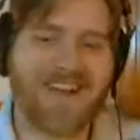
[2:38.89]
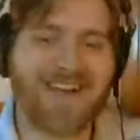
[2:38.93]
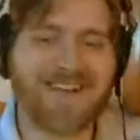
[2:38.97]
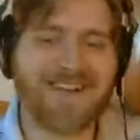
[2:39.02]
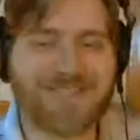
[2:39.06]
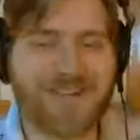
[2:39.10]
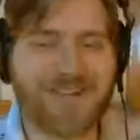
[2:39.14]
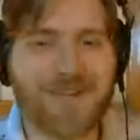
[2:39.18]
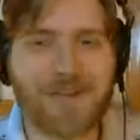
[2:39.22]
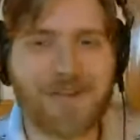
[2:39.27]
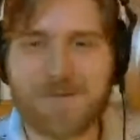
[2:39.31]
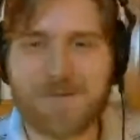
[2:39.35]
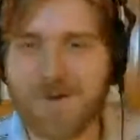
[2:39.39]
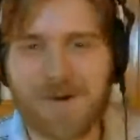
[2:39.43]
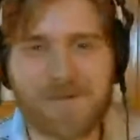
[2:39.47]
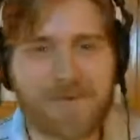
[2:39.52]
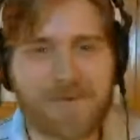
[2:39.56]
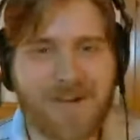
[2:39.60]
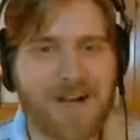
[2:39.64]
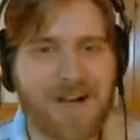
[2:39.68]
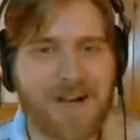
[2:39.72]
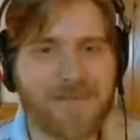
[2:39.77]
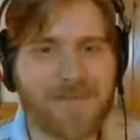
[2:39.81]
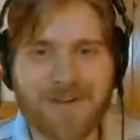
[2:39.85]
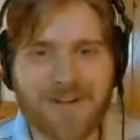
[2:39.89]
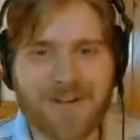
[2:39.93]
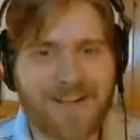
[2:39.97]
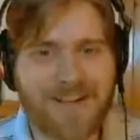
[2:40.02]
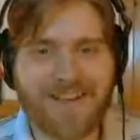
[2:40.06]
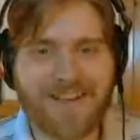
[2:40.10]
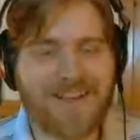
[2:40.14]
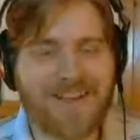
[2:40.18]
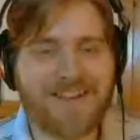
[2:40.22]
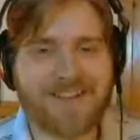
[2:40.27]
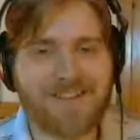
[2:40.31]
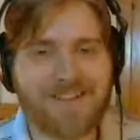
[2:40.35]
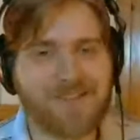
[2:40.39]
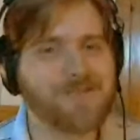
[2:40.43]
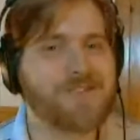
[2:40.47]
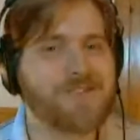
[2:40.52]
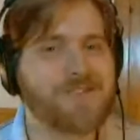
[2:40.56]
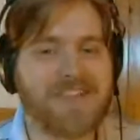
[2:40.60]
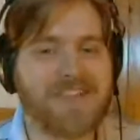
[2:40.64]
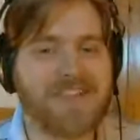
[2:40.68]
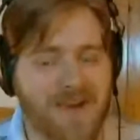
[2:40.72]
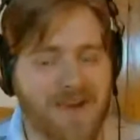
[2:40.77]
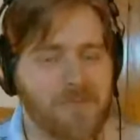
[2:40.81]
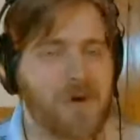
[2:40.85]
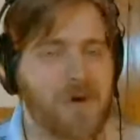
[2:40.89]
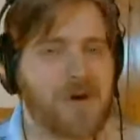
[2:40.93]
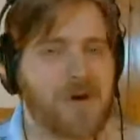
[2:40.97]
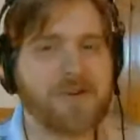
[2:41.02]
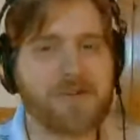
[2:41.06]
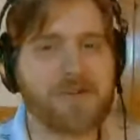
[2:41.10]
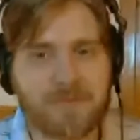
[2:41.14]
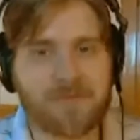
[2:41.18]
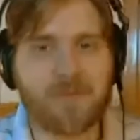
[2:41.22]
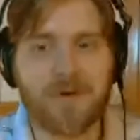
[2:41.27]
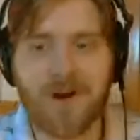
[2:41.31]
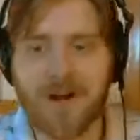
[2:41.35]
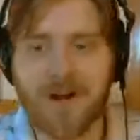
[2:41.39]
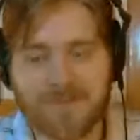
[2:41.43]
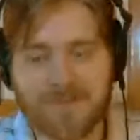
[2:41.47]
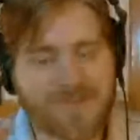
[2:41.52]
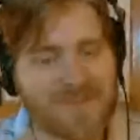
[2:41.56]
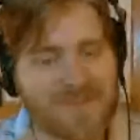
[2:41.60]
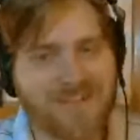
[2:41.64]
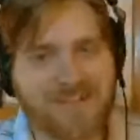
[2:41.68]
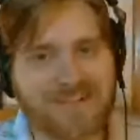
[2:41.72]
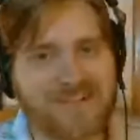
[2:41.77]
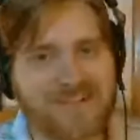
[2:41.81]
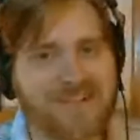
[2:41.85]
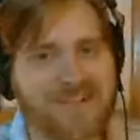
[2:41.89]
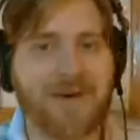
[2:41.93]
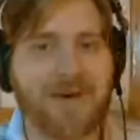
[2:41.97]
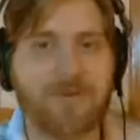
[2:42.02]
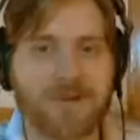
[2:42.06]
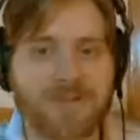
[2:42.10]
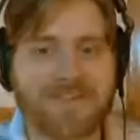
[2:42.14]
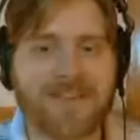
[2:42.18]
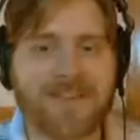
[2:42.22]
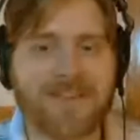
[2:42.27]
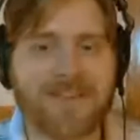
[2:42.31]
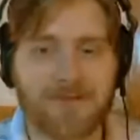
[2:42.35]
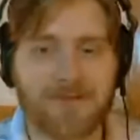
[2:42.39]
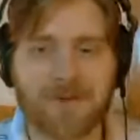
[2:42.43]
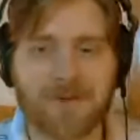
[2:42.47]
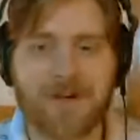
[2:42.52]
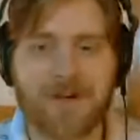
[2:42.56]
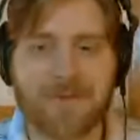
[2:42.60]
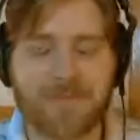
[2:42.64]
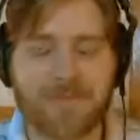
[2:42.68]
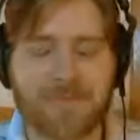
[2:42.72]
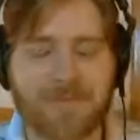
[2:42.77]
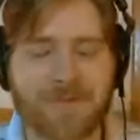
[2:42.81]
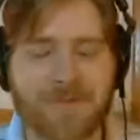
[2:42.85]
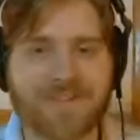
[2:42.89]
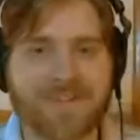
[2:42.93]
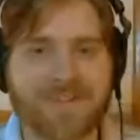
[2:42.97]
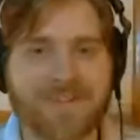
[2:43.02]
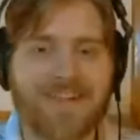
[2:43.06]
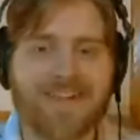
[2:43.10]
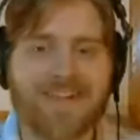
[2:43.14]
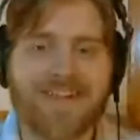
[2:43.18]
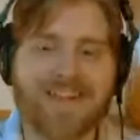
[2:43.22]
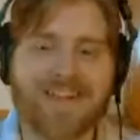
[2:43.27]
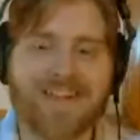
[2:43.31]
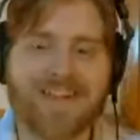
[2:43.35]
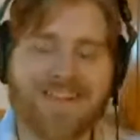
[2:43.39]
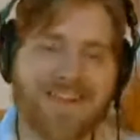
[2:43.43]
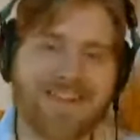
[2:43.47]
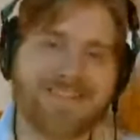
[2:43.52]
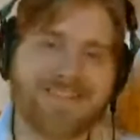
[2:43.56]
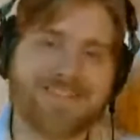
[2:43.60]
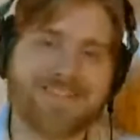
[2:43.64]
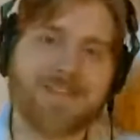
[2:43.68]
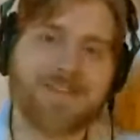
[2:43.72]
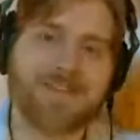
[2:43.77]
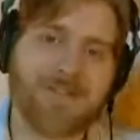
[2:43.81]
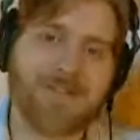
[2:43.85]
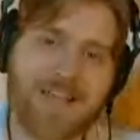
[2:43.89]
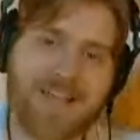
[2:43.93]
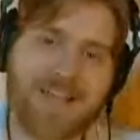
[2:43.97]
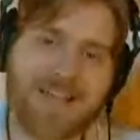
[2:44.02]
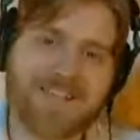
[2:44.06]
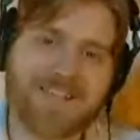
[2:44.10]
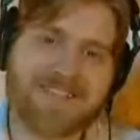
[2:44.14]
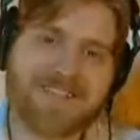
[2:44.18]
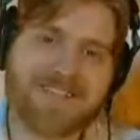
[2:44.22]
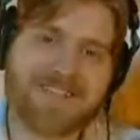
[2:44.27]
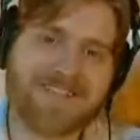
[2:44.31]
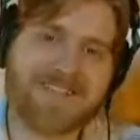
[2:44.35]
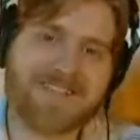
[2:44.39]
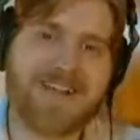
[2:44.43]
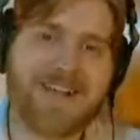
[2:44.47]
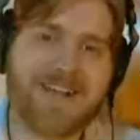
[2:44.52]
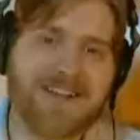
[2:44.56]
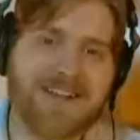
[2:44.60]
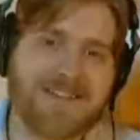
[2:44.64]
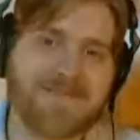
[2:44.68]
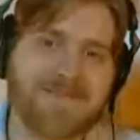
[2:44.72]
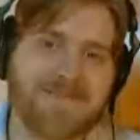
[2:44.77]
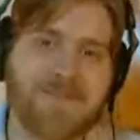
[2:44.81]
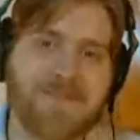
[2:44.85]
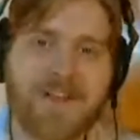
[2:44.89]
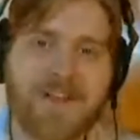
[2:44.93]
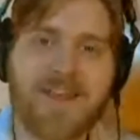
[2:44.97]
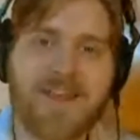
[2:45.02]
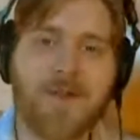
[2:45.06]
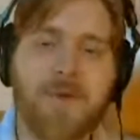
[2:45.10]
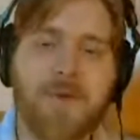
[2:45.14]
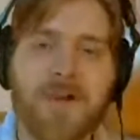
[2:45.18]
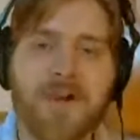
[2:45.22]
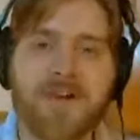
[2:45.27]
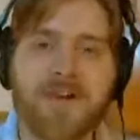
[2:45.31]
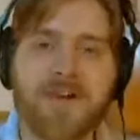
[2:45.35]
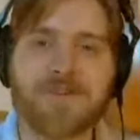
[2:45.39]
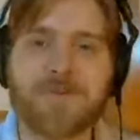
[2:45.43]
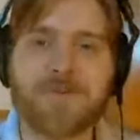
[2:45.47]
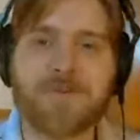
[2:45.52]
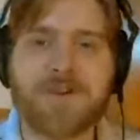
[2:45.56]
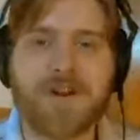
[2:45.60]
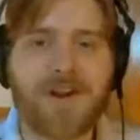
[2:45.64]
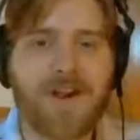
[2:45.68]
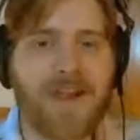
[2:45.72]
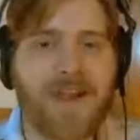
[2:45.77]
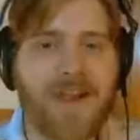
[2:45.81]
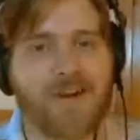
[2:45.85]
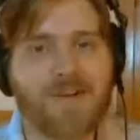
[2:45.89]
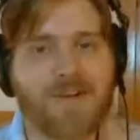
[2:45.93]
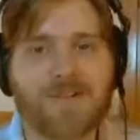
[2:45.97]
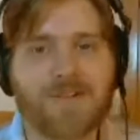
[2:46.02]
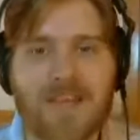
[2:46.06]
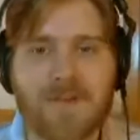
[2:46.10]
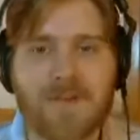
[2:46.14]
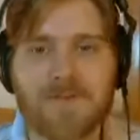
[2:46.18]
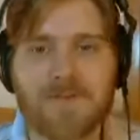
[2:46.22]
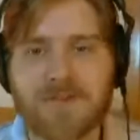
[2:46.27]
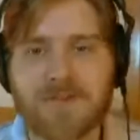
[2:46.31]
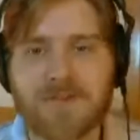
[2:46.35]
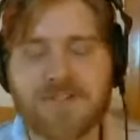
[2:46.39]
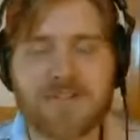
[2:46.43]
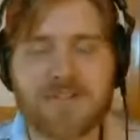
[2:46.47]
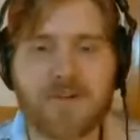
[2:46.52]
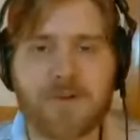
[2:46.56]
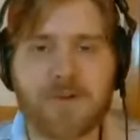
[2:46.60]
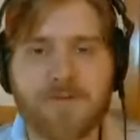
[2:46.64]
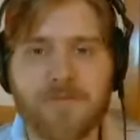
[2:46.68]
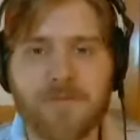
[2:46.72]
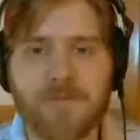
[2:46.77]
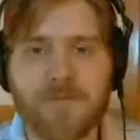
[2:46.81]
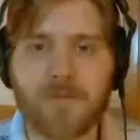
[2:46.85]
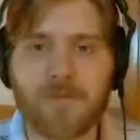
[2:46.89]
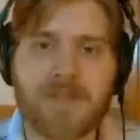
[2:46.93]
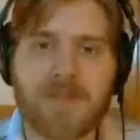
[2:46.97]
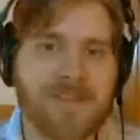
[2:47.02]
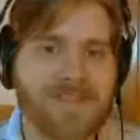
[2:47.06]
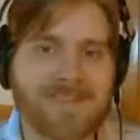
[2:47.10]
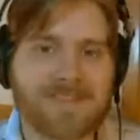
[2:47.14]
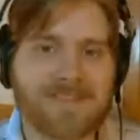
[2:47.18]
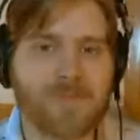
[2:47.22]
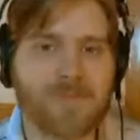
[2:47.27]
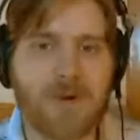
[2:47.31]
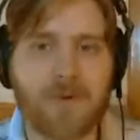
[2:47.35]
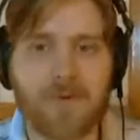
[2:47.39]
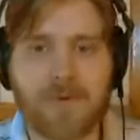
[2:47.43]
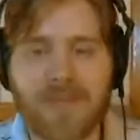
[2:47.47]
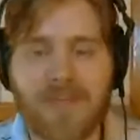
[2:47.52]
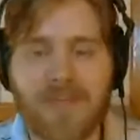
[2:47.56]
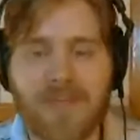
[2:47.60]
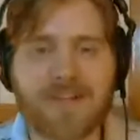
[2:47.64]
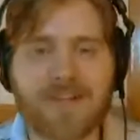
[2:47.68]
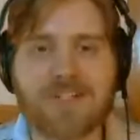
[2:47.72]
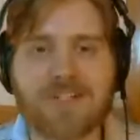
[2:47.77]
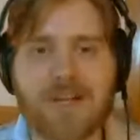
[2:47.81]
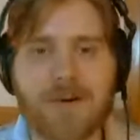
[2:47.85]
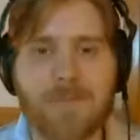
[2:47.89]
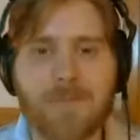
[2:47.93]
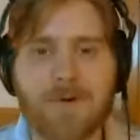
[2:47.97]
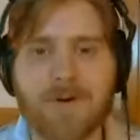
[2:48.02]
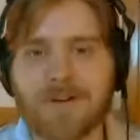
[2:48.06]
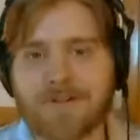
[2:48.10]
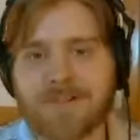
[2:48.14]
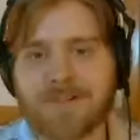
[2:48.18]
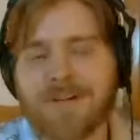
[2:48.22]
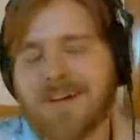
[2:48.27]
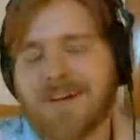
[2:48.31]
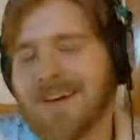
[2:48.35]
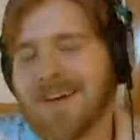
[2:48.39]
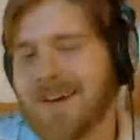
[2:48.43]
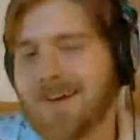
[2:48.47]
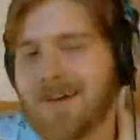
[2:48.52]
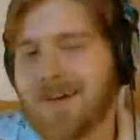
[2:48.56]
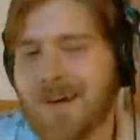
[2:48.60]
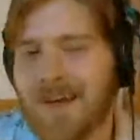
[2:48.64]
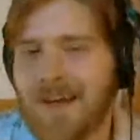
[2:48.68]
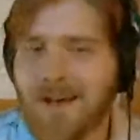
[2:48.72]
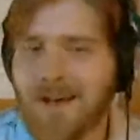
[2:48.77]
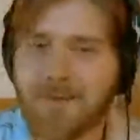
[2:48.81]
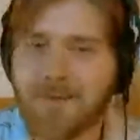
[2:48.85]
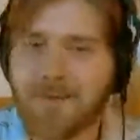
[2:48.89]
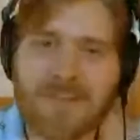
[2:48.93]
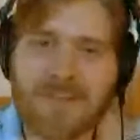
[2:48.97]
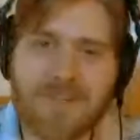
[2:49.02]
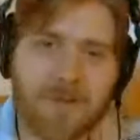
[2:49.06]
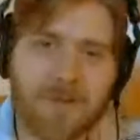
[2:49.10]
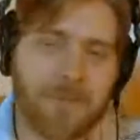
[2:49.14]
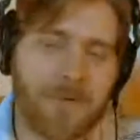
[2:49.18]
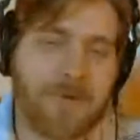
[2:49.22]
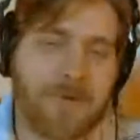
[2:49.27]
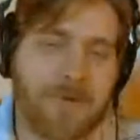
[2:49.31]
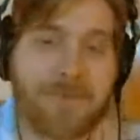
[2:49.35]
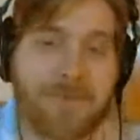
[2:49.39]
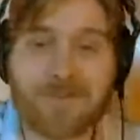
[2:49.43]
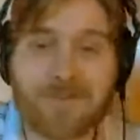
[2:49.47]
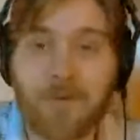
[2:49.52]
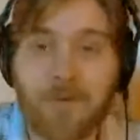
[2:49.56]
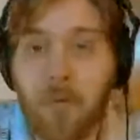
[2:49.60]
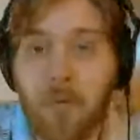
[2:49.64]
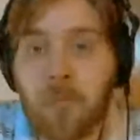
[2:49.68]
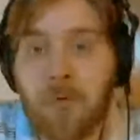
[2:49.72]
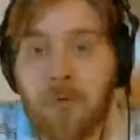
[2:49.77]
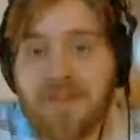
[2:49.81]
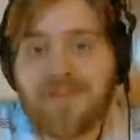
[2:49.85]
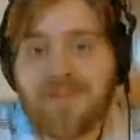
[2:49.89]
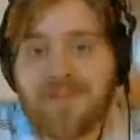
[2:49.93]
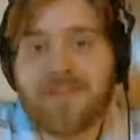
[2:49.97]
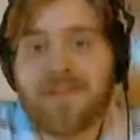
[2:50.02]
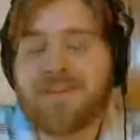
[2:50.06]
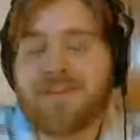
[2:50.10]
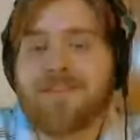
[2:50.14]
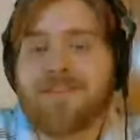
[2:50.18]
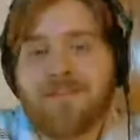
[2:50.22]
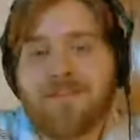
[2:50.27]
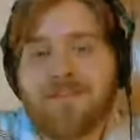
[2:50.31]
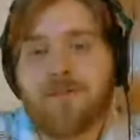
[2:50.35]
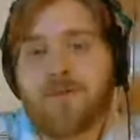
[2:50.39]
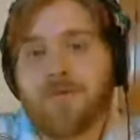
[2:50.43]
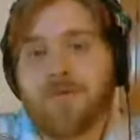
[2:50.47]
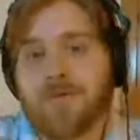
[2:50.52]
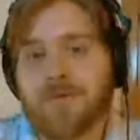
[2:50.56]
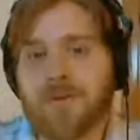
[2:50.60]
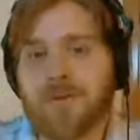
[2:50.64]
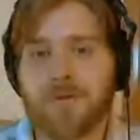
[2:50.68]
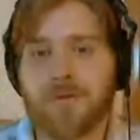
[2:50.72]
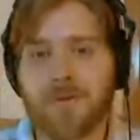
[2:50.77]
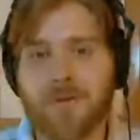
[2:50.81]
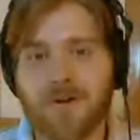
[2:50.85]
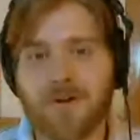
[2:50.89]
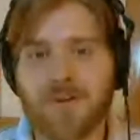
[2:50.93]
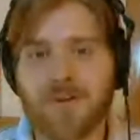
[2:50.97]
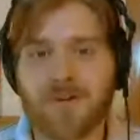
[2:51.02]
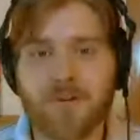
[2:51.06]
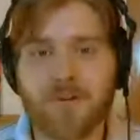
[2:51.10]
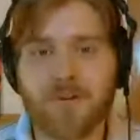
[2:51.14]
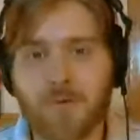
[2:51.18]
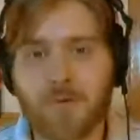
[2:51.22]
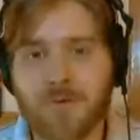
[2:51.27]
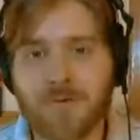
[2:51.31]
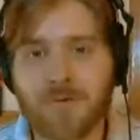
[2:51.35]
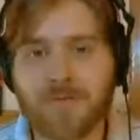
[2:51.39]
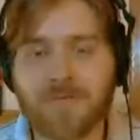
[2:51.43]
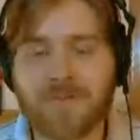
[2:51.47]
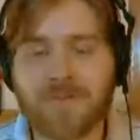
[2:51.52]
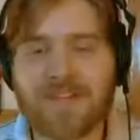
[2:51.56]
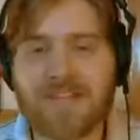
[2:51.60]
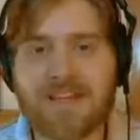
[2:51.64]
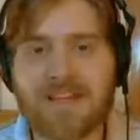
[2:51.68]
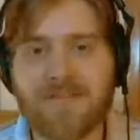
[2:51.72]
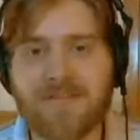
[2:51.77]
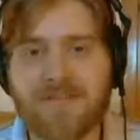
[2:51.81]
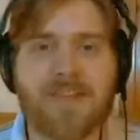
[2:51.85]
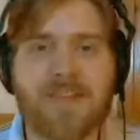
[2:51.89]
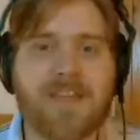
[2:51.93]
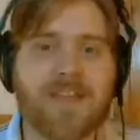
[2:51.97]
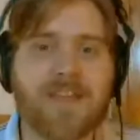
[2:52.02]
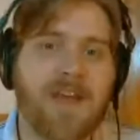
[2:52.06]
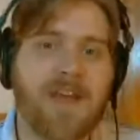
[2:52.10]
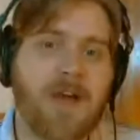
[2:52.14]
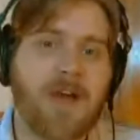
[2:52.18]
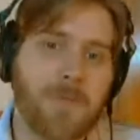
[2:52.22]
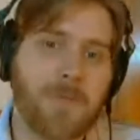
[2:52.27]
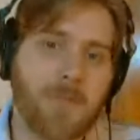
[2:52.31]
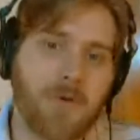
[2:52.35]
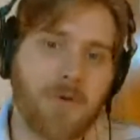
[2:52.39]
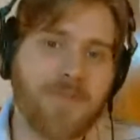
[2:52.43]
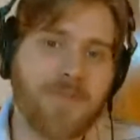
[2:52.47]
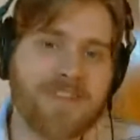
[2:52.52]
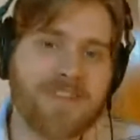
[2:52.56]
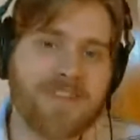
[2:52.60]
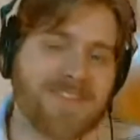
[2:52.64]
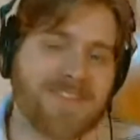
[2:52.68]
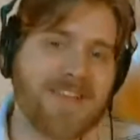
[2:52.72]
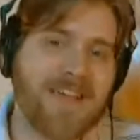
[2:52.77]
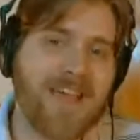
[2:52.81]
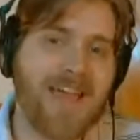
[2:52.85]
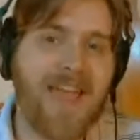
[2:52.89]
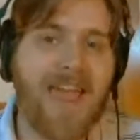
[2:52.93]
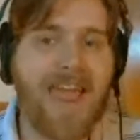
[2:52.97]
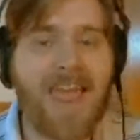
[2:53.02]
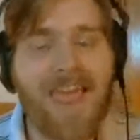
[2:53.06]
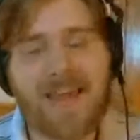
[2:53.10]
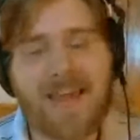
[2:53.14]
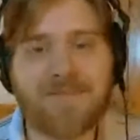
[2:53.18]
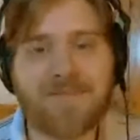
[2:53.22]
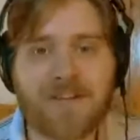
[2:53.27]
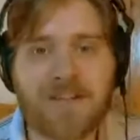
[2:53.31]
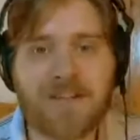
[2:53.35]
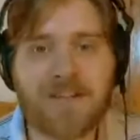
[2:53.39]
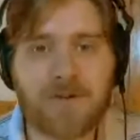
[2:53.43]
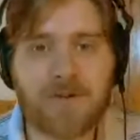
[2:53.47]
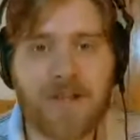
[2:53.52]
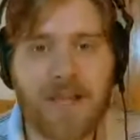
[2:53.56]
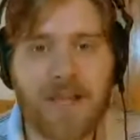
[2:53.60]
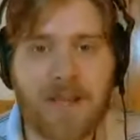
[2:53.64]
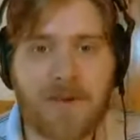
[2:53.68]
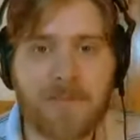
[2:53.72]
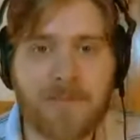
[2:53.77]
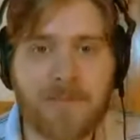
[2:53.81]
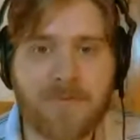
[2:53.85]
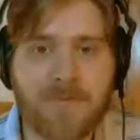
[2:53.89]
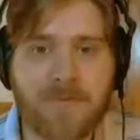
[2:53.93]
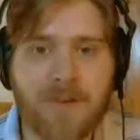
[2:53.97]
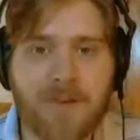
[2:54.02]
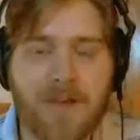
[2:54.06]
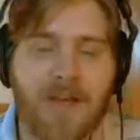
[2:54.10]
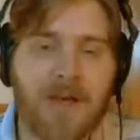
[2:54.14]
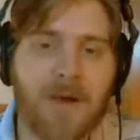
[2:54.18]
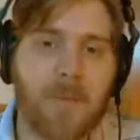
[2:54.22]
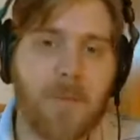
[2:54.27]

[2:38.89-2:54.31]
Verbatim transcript: I saw the womp coming. I, that, usually I welcome the womps. I did not want that womp, but yeah. So like I said, tonight is Monday. We are doing our entertainment show of the week. This is where we catch you up on, uh, you know, pretty much what we think is cool going on in the world of T V, movies, and video games.